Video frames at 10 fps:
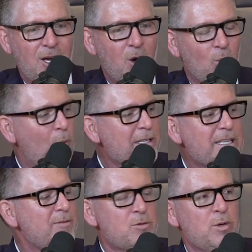what's the
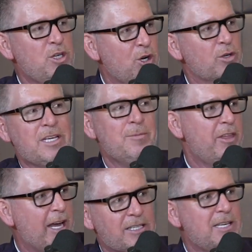difference between your team and
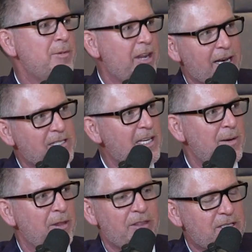the next team and the next
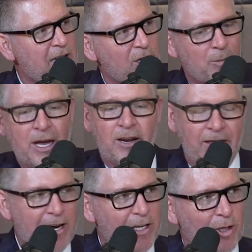team and this color brand and
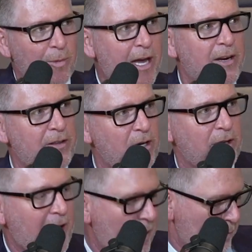that color brand? And,
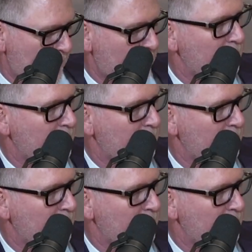like, I got a